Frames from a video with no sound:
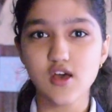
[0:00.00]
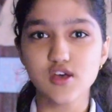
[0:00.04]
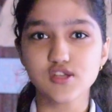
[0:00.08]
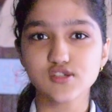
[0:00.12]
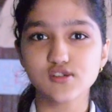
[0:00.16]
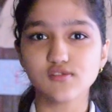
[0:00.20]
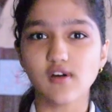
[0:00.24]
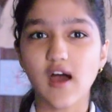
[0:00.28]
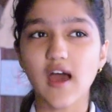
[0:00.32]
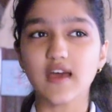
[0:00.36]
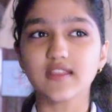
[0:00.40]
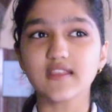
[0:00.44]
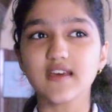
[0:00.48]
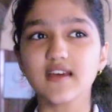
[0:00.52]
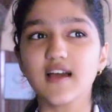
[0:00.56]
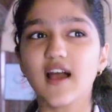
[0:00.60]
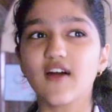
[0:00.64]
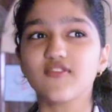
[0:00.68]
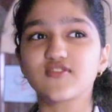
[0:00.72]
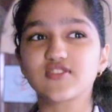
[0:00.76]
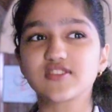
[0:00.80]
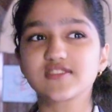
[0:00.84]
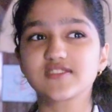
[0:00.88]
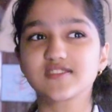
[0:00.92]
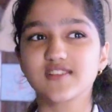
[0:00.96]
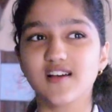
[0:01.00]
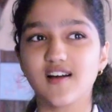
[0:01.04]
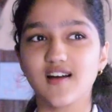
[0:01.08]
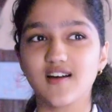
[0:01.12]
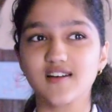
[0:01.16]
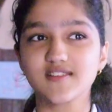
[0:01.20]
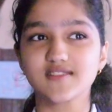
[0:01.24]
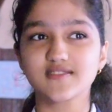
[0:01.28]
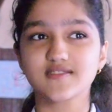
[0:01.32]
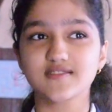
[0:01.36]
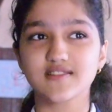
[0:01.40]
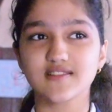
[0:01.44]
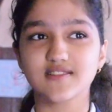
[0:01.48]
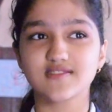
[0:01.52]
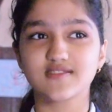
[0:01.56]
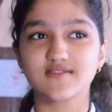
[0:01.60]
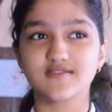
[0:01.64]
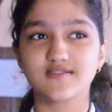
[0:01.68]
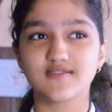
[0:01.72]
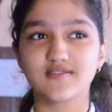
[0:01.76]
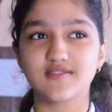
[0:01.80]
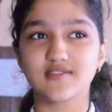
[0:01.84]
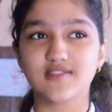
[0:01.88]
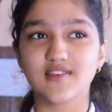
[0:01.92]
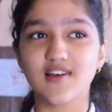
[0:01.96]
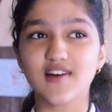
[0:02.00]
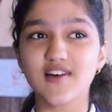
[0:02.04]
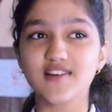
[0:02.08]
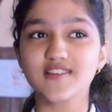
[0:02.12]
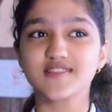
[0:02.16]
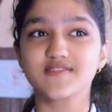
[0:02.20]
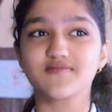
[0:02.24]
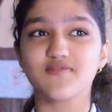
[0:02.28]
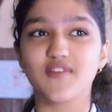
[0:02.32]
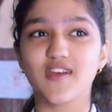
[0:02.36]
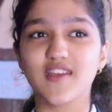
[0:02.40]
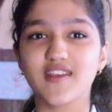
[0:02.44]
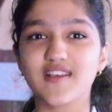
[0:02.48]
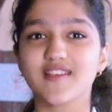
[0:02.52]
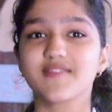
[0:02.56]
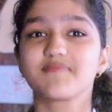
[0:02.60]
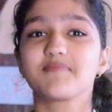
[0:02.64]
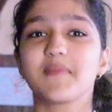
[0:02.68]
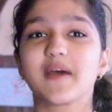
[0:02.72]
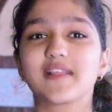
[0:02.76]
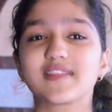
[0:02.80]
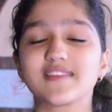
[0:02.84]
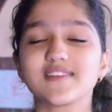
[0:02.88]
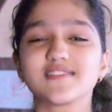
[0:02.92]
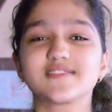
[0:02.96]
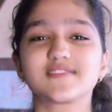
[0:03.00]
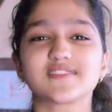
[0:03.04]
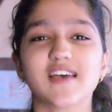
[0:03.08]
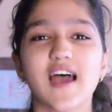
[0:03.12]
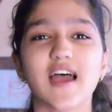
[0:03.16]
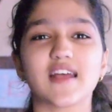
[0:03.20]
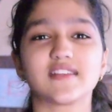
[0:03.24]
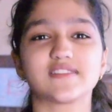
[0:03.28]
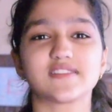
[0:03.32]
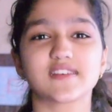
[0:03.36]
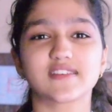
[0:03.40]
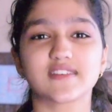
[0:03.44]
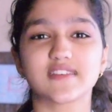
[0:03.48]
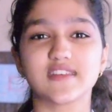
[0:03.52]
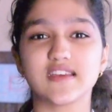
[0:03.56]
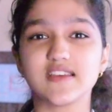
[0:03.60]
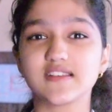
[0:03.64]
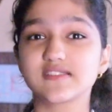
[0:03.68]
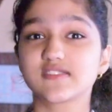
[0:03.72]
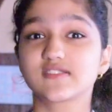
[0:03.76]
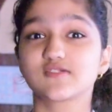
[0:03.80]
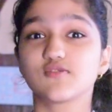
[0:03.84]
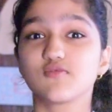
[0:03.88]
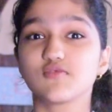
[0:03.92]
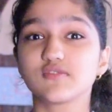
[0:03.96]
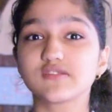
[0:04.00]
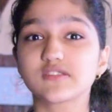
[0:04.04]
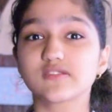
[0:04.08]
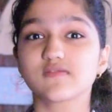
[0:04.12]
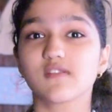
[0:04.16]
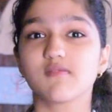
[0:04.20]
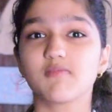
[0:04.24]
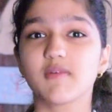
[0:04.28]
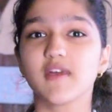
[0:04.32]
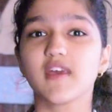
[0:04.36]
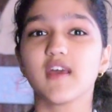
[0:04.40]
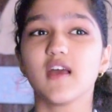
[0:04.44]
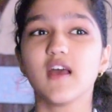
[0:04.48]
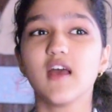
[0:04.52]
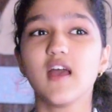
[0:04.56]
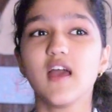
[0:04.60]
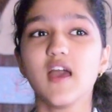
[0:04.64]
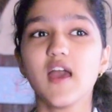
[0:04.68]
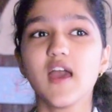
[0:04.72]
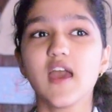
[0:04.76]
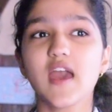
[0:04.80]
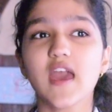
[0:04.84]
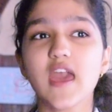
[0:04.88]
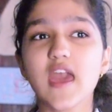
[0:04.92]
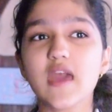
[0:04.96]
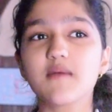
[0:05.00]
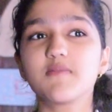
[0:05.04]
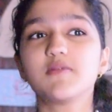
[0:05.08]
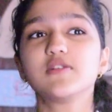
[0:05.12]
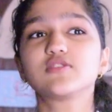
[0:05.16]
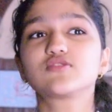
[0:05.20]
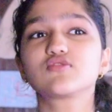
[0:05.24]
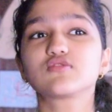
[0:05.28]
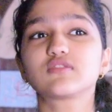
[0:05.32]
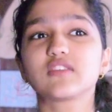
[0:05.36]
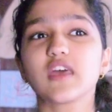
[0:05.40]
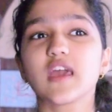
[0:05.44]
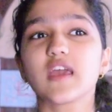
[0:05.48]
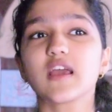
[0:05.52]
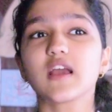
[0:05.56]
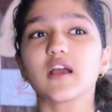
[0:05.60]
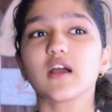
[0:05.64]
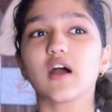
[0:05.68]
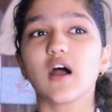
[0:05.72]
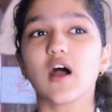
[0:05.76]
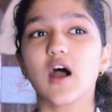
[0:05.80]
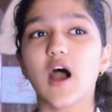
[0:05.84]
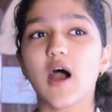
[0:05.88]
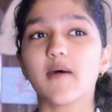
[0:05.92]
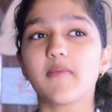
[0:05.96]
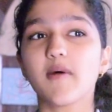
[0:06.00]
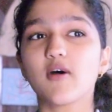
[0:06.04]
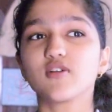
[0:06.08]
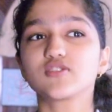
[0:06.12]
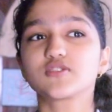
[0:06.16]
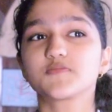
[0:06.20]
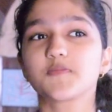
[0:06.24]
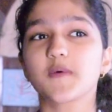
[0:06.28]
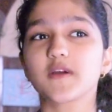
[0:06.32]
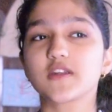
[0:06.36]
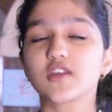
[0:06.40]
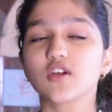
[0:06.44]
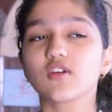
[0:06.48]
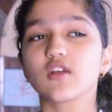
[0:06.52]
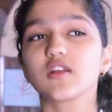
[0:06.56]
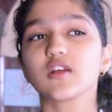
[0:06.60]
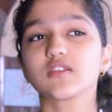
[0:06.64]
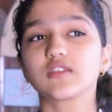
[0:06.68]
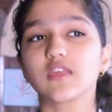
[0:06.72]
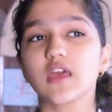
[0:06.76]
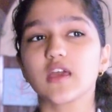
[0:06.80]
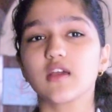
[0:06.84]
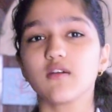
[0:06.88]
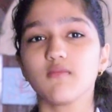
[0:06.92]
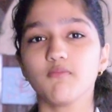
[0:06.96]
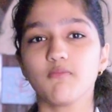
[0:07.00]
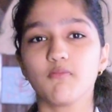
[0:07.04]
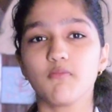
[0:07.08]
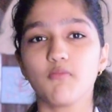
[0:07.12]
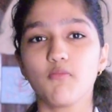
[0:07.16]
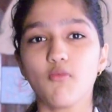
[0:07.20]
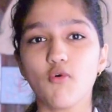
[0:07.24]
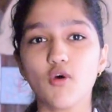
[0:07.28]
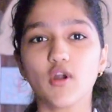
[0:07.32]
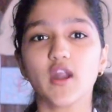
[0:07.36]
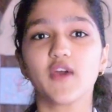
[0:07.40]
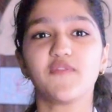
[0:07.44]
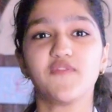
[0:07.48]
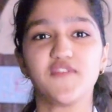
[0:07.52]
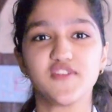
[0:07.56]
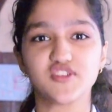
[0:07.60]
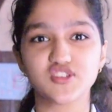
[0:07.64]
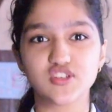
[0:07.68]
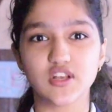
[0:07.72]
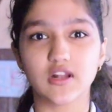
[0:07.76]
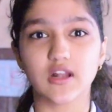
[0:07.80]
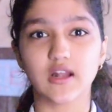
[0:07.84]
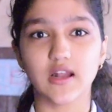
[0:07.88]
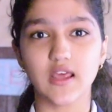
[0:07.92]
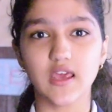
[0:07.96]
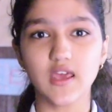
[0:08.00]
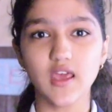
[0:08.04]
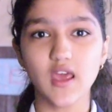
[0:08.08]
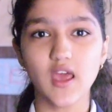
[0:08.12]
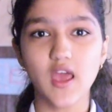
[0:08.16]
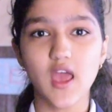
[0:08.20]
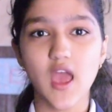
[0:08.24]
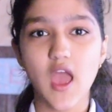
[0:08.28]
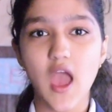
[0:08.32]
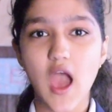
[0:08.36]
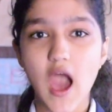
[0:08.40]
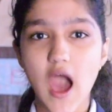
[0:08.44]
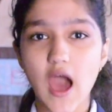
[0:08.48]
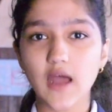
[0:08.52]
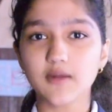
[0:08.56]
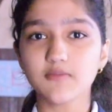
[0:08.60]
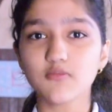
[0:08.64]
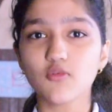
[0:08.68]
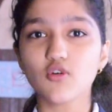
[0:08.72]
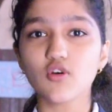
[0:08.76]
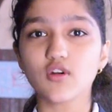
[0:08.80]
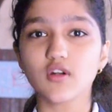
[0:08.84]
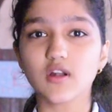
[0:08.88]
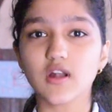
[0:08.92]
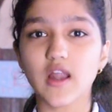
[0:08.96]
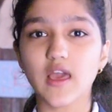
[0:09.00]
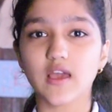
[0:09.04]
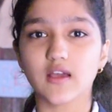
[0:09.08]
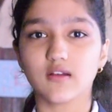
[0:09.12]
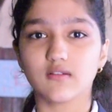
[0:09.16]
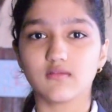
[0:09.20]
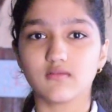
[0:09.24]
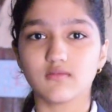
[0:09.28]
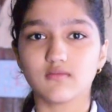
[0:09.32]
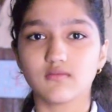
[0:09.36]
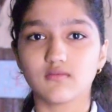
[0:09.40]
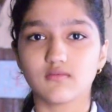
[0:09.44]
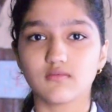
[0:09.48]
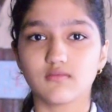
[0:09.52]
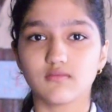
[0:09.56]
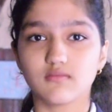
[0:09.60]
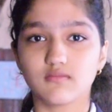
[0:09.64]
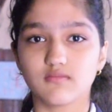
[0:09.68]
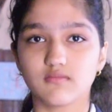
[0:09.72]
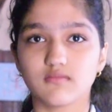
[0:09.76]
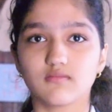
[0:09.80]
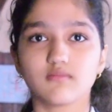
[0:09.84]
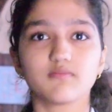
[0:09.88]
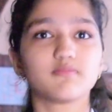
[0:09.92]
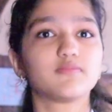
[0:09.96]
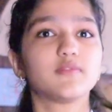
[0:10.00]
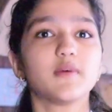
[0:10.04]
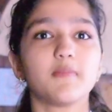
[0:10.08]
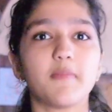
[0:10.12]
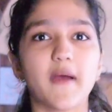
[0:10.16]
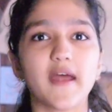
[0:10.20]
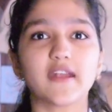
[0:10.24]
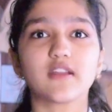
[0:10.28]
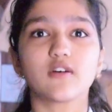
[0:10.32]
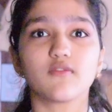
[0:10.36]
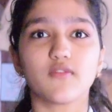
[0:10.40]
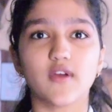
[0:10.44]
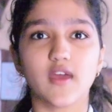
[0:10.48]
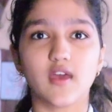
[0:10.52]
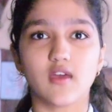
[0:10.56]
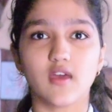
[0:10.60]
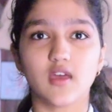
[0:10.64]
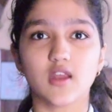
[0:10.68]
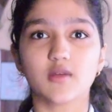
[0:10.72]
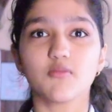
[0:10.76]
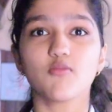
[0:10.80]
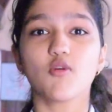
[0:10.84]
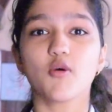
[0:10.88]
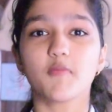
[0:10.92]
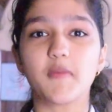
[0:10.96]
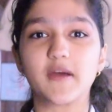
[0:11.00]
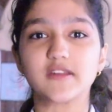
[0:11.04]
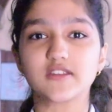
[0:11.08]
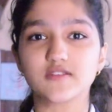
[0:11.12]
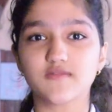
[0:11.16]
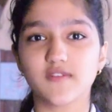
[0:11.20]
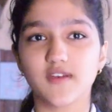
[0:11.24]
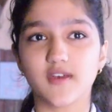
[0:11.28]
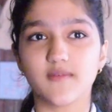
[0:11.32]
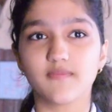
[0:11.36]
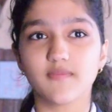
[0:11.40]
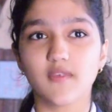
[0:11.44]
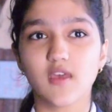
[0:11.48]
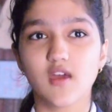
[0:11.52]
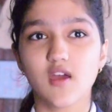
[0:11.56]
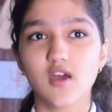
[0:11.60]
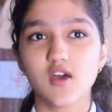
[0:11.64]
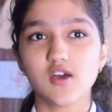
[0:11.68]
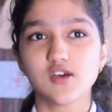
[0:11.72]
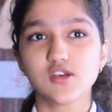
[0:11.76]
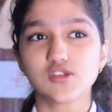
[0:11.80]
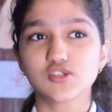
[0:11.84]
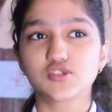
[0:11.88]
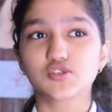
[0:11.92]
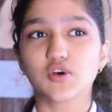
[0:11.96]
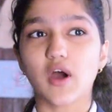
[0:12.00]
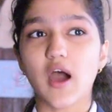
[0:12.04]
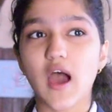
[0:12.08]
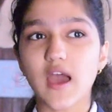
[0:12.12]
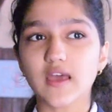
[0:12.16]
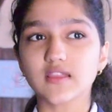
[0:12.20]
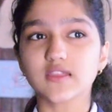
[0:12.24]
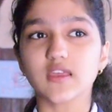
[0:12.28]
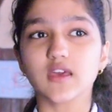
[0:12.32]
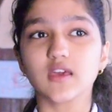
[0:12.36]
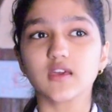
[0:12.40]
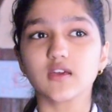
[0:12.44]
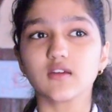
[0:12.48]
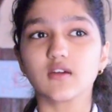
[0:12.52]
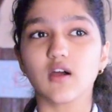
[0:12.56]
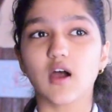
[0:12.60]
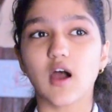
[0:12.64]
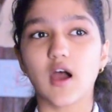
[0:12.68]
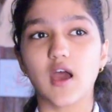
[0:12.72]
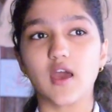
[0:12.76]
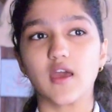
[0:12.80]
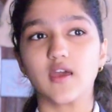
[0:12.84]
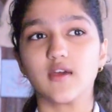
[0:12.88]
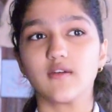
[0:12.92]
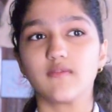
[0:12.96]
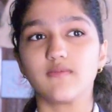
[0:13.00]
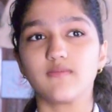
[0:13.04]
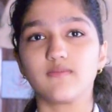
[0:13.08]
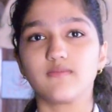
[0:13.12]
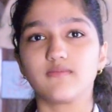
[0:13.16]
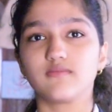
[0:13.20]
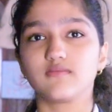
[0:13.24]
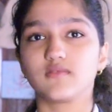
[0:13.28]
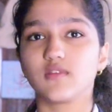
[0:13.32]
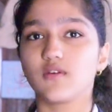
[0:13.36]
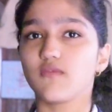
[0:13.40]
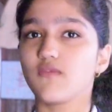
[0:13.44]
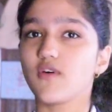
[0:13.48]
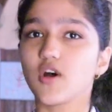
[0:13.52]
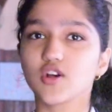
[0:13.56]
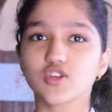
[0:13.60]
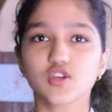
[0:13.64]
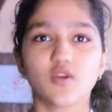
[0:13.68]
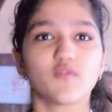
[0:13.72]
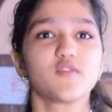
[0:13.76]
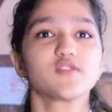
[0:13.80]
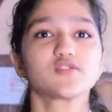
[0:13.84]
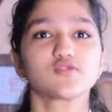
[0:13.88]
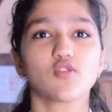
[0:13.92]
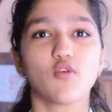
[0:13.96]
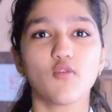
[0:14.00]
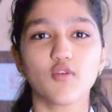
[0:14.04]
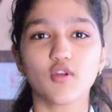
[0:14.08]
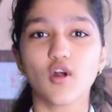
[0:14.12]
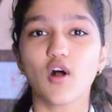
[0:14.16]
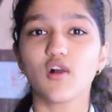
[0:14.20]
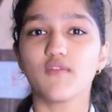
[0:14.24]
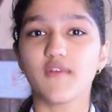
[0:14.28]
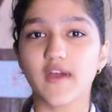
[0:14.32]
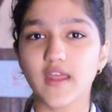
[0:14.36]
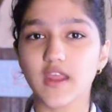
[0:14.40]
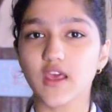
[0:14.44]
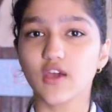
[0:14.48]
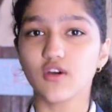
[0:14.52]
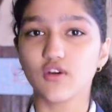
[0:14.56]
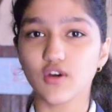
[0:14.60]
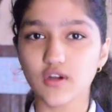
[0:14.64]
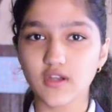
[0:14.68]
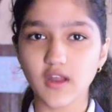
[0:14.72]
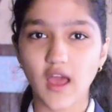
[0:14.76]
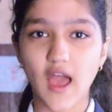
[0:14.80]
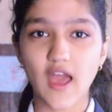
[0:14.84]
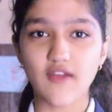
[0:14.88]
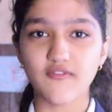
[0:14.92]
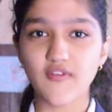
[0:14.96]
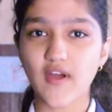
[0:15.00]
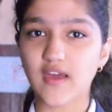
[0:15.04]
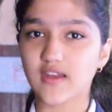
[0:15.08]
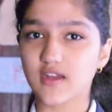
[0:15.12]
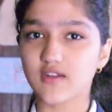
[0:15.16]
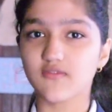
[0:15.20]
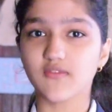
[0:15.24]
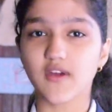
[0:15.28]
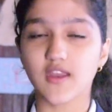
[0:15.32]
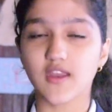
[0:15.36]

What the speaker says: So I think after sir's various methods and techniques, students will be able to think about a particular thing more efficiently and more the better way, in a more better way. So I think the workshop was overall very good. I find it